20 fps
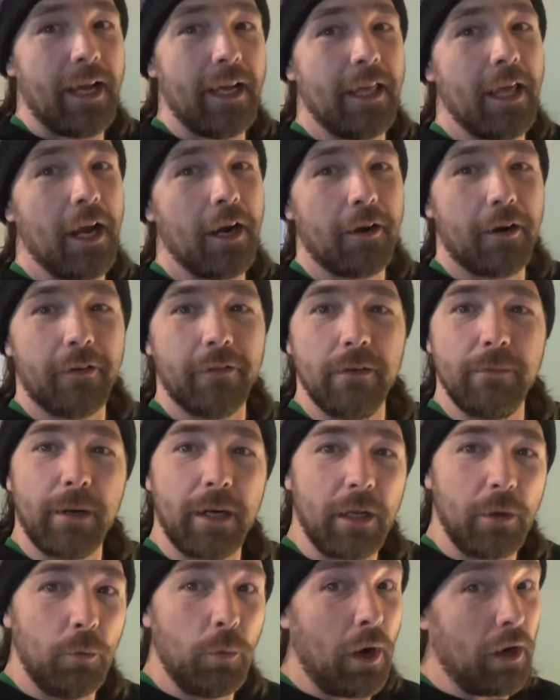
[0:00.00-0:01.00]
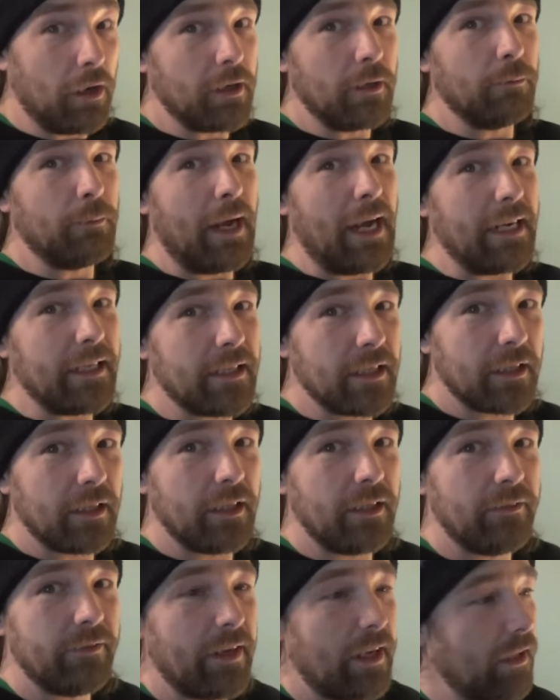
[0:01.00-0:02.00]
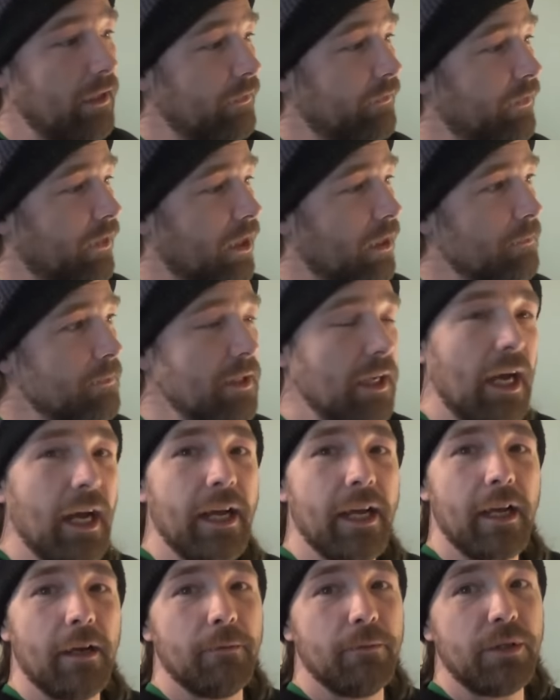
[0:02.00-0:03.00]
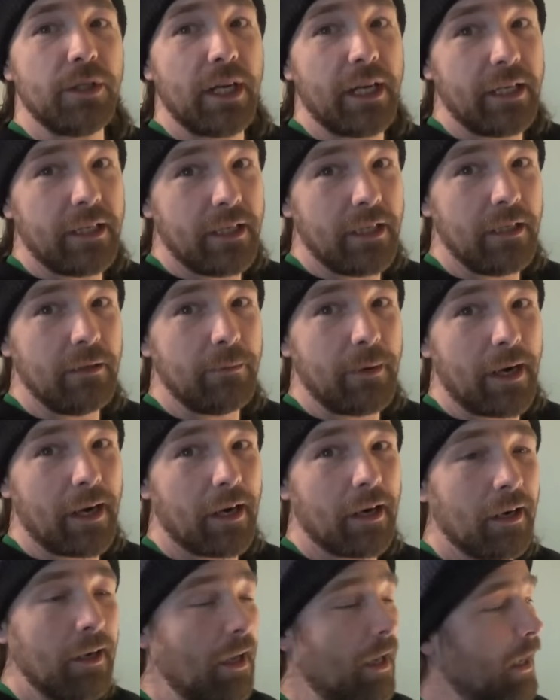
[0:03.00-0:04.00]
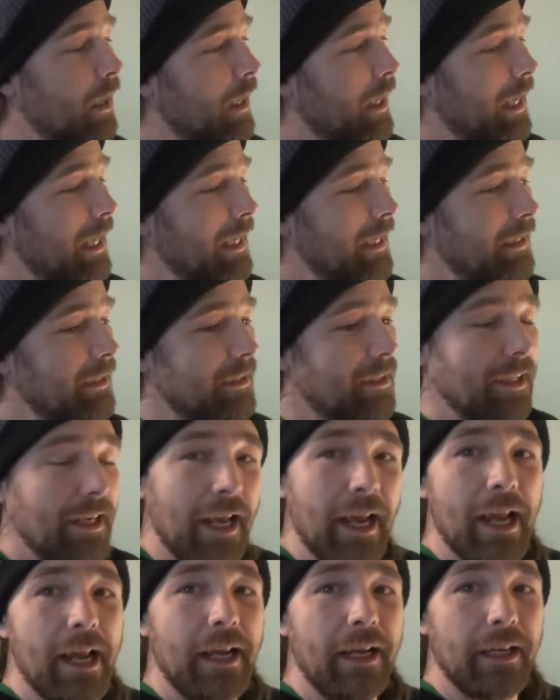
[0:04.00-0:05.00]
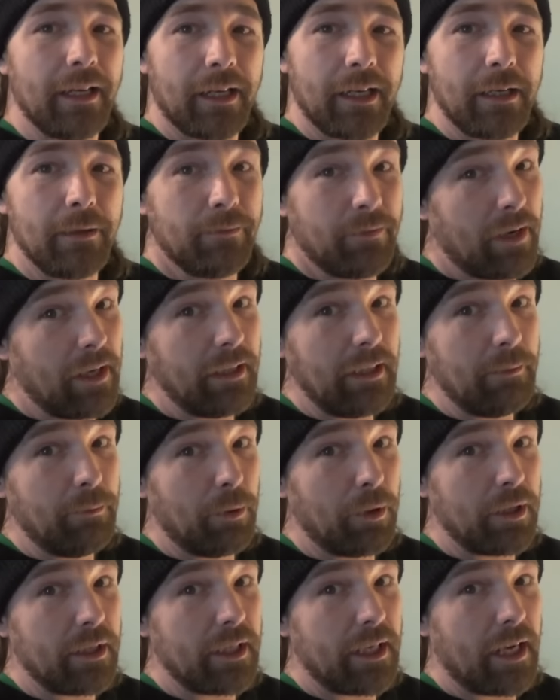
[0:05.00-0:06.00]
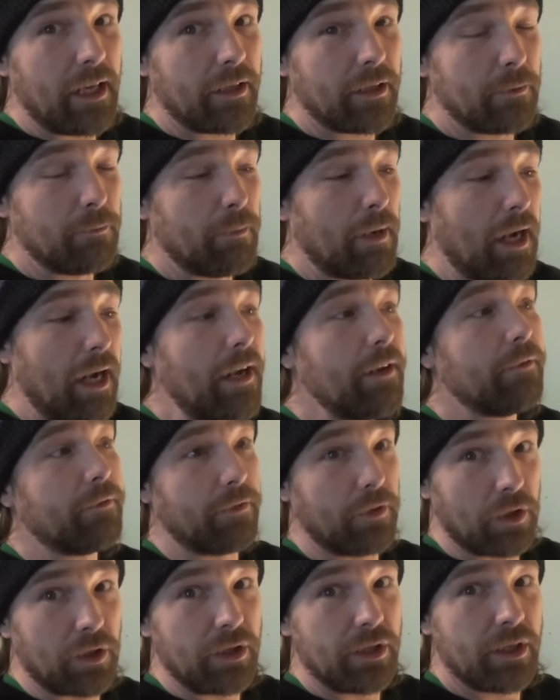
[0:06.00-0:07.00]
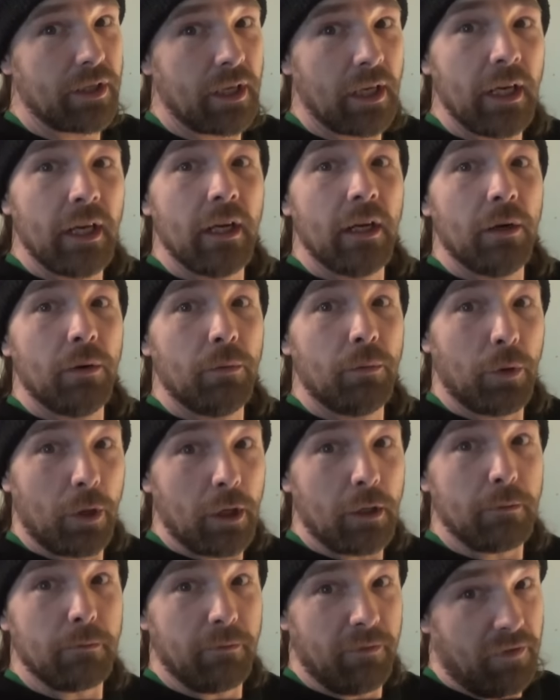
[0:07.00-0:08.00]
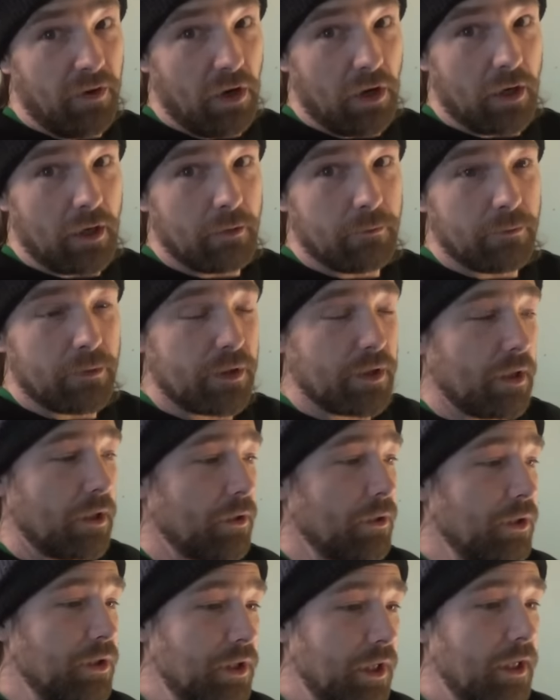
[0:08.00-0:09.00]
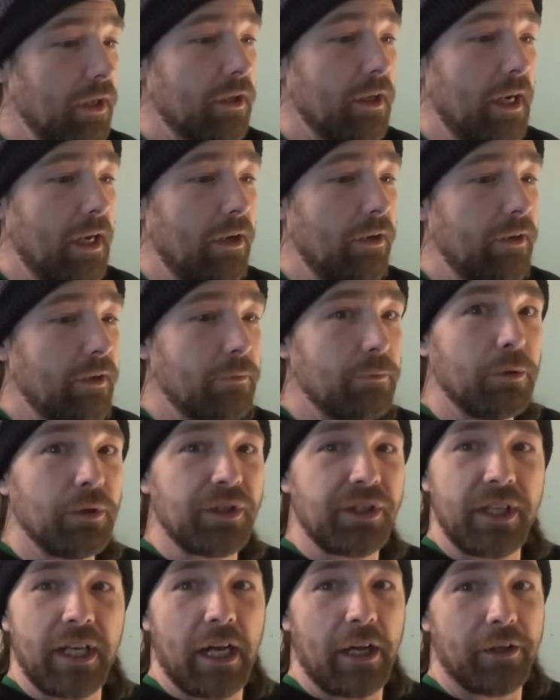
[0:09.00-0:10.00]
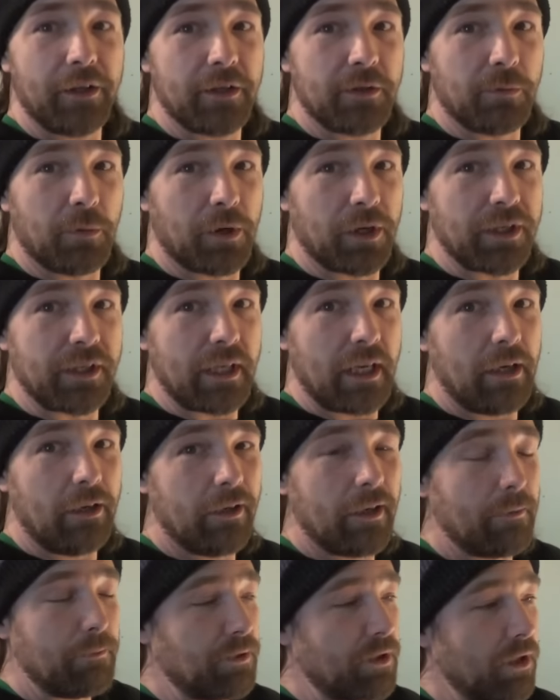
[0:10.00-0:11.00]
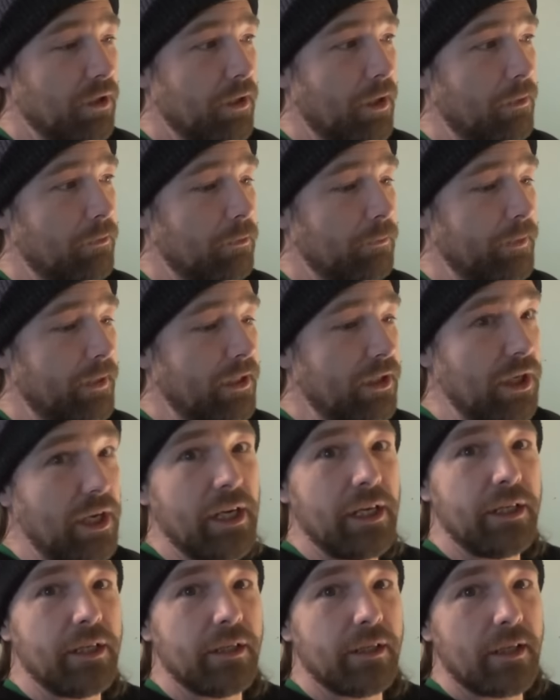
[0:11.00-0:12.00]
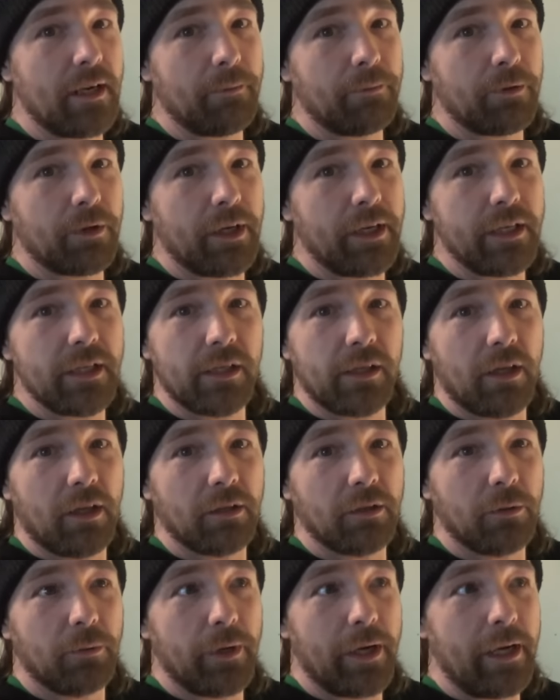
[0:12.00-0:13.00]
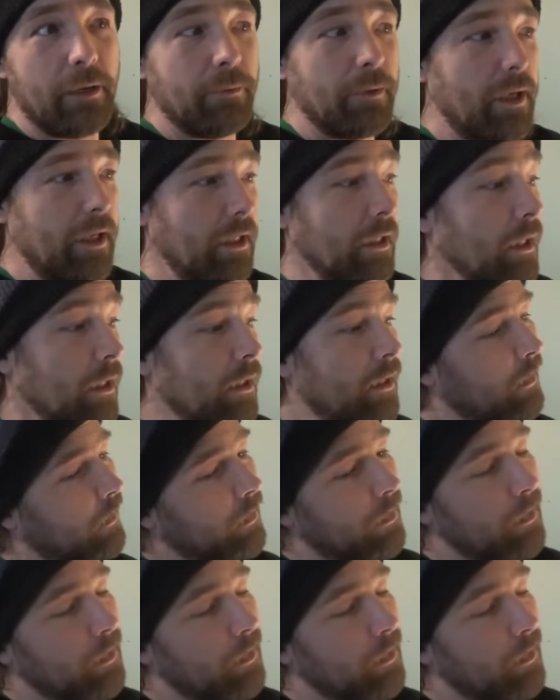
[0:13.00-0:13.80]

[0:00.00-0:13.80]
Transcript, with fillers: Hey there everybody, welcome back to Clean Valley Farms. I am JT Bear and today I am finally putting together my first worm farm. So stick around and we'll see how this works out. I'm sure there will be changes and upgrades along the way, but